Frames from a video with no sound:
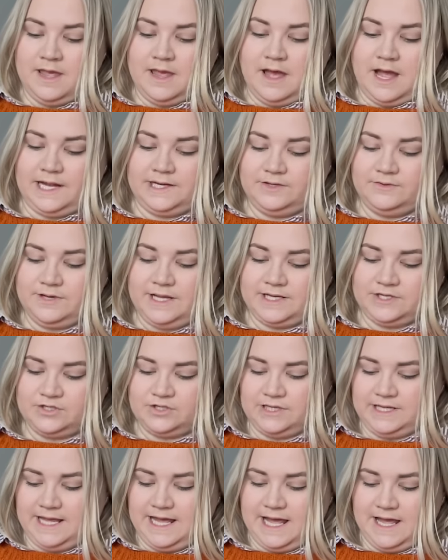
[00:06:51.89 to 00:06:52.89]
I don't
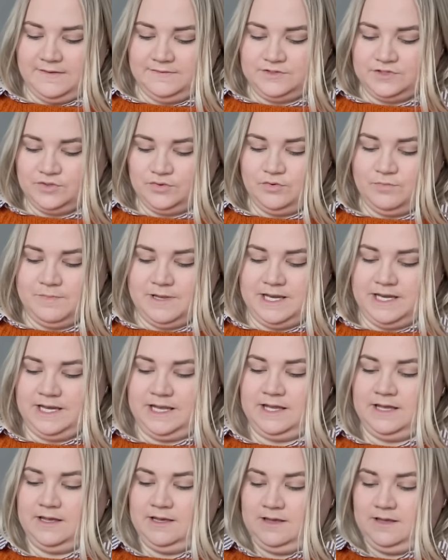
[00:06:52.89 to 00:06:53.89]
actually have too
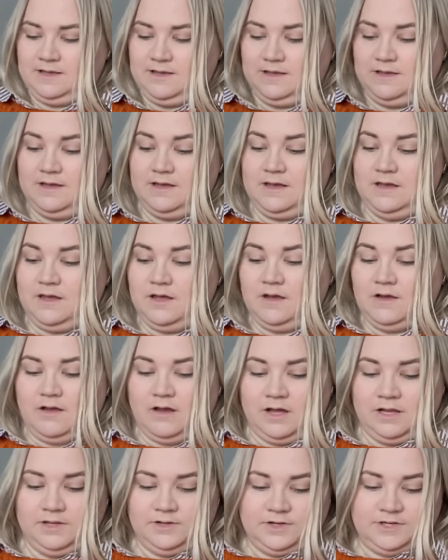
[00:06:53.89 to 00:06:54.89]
many
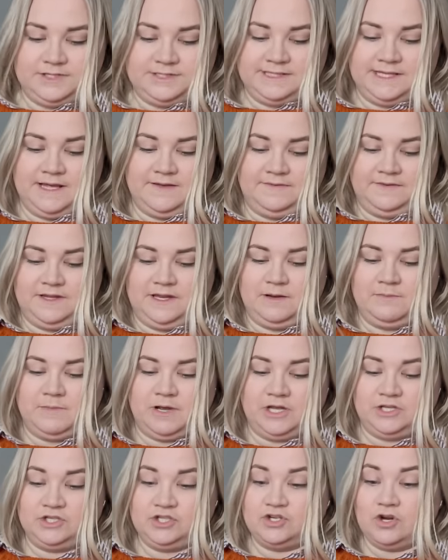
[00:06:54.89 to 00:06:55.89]
colors left in
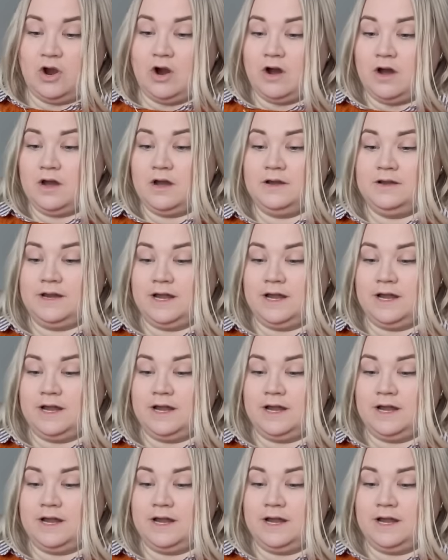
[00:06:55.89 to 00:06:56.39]
my jar.